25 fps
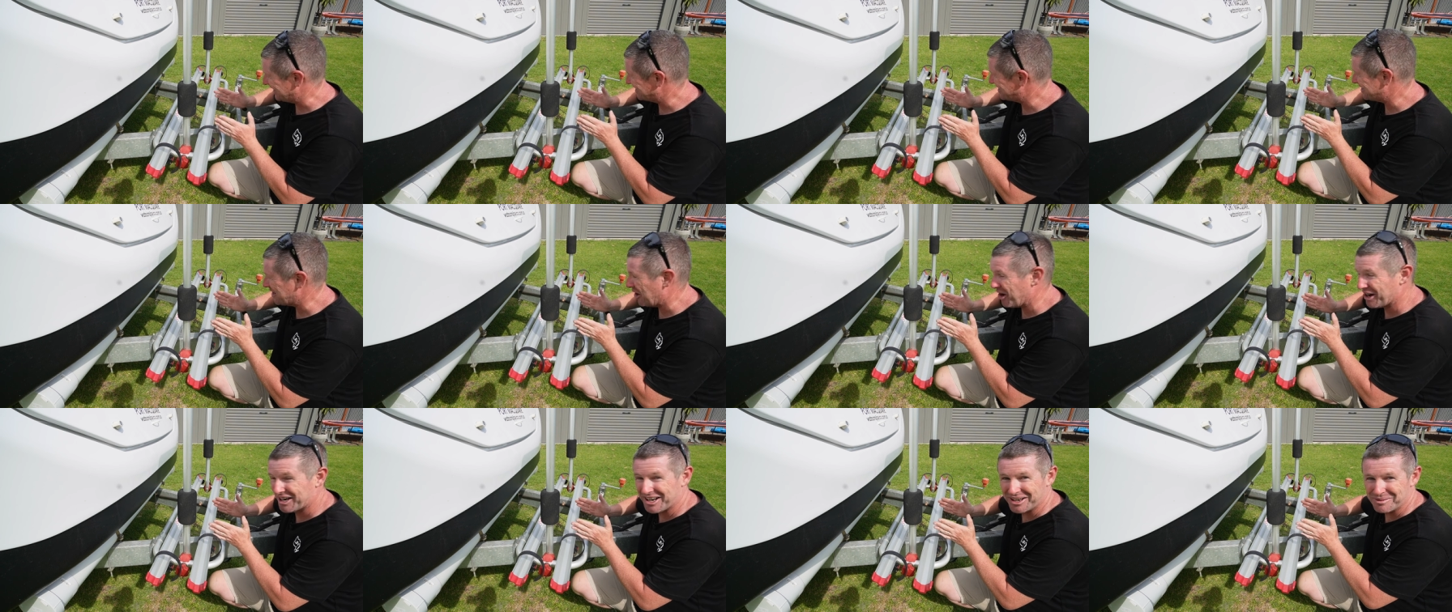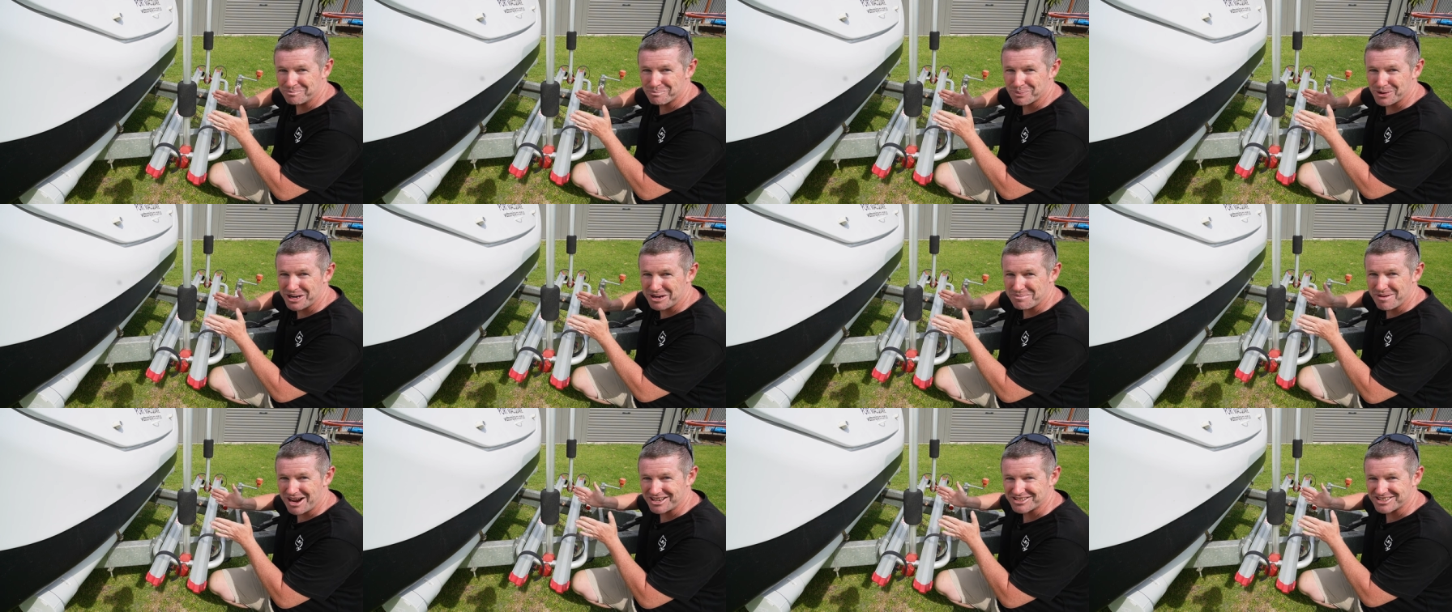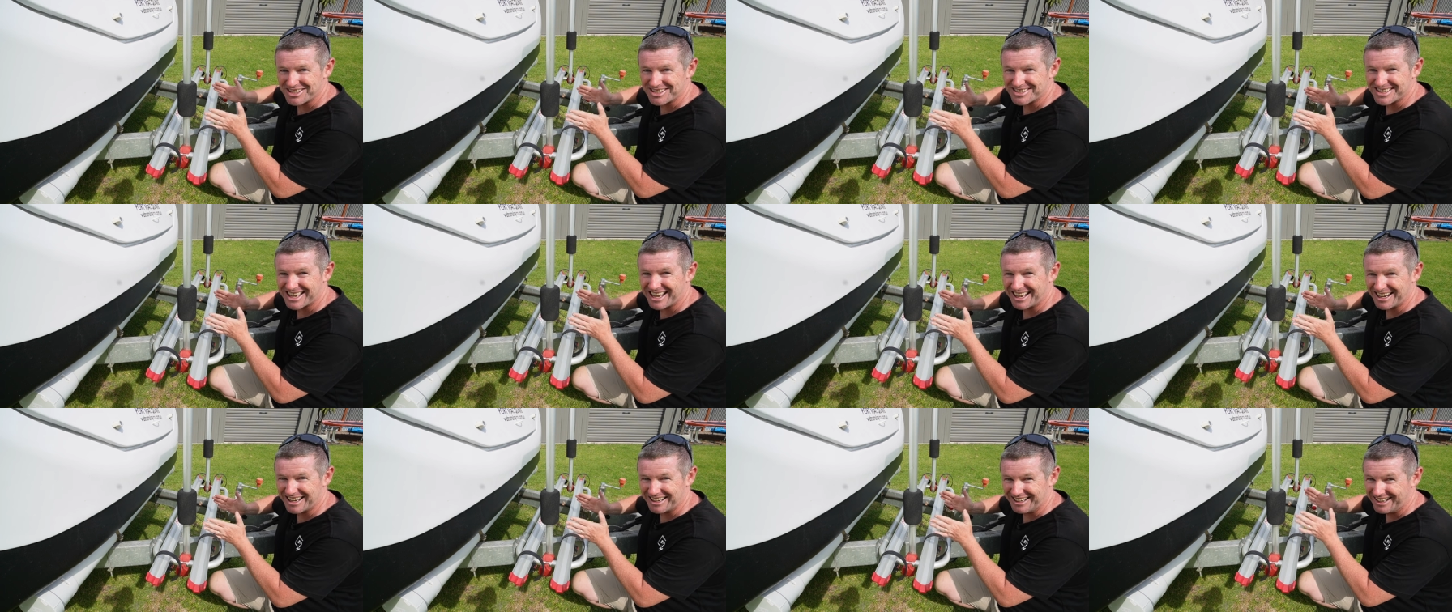so I can pretty much just
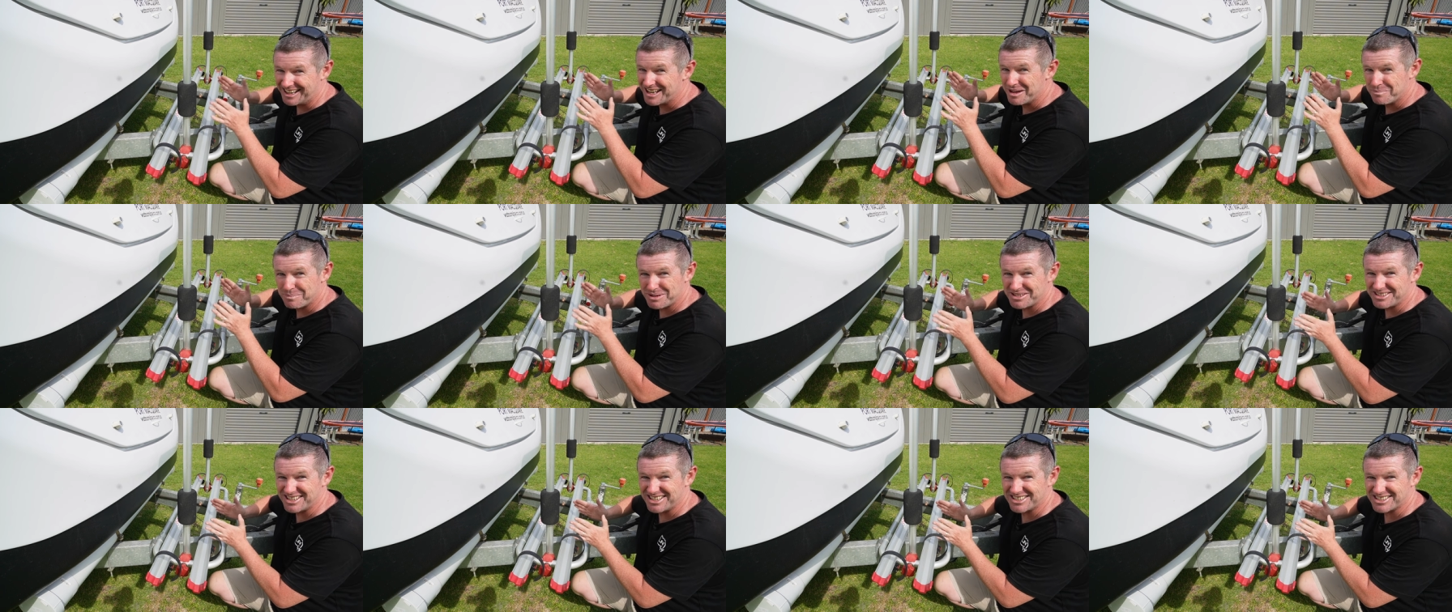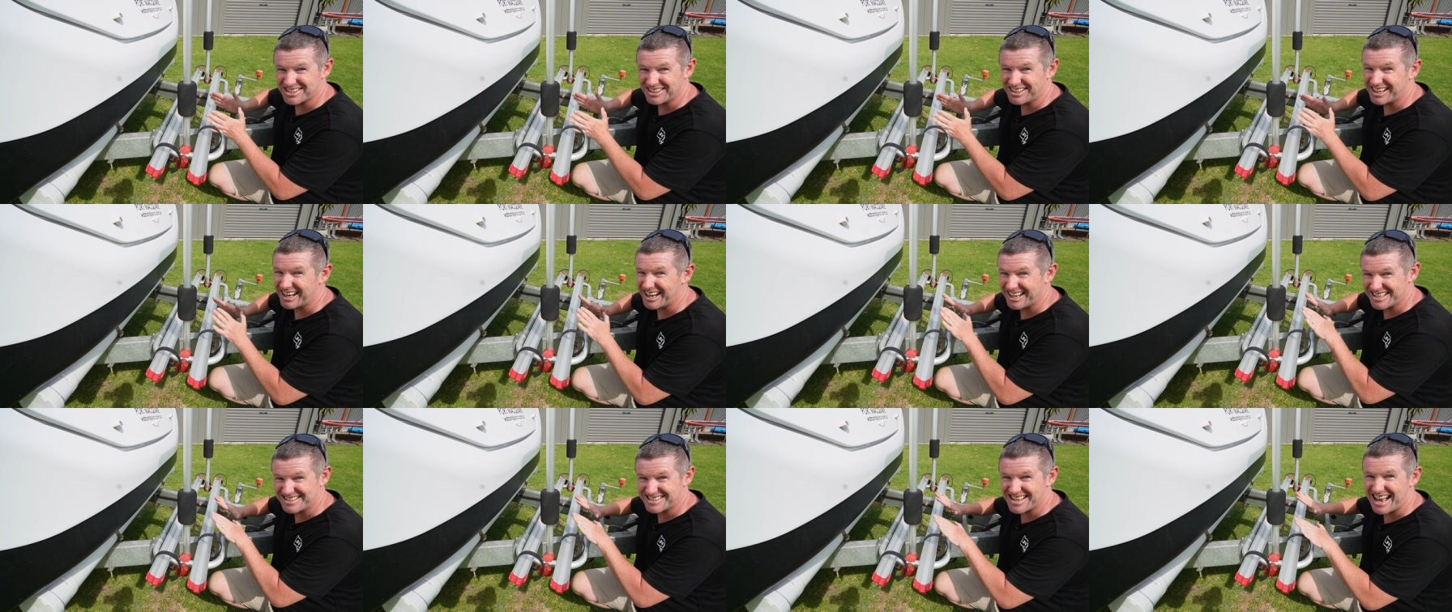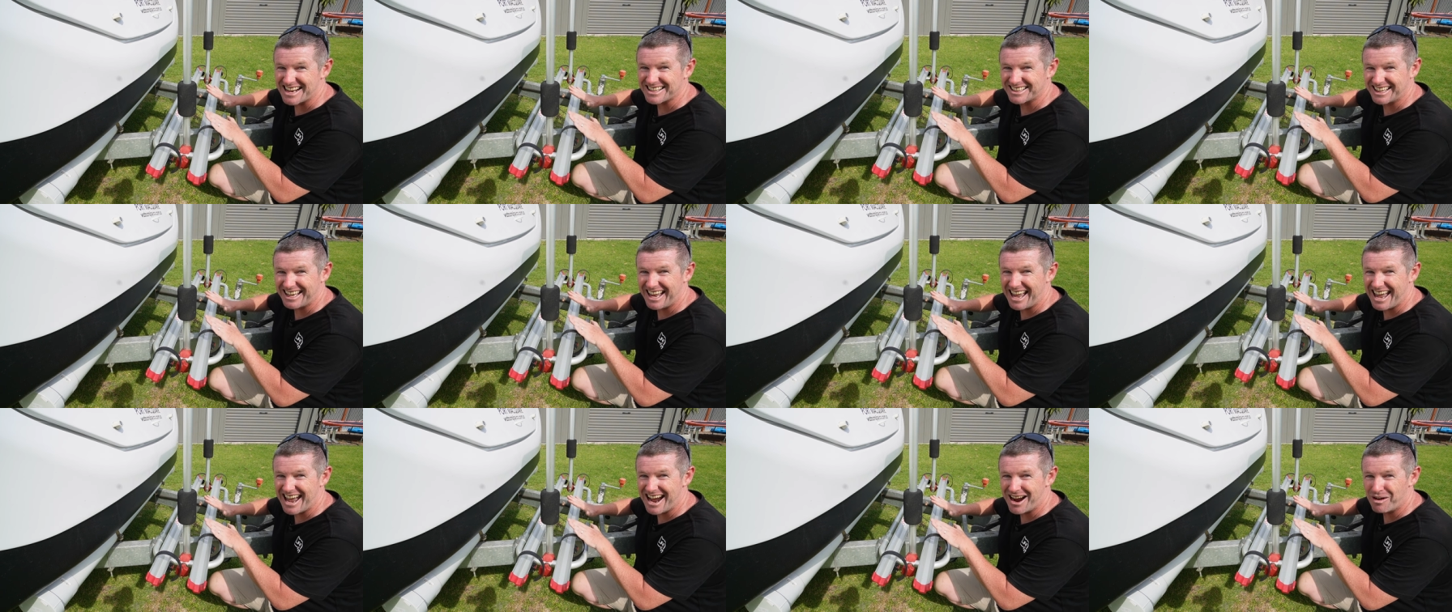get it positioned
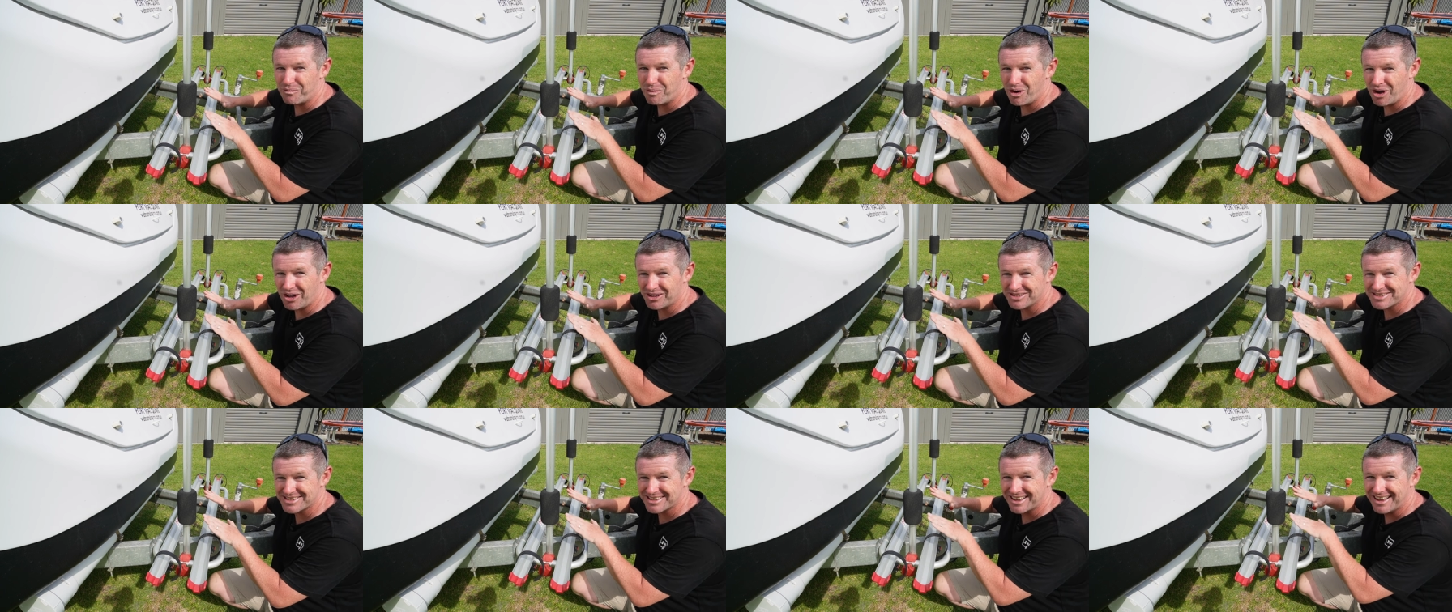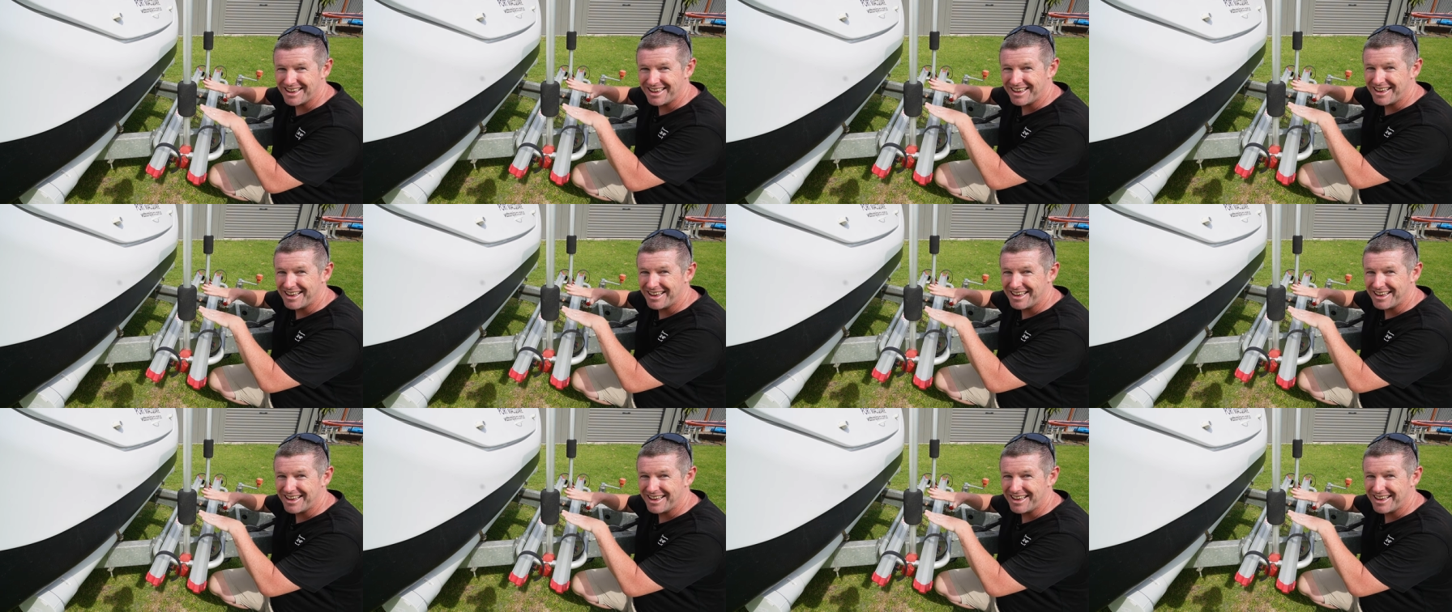exactly how it was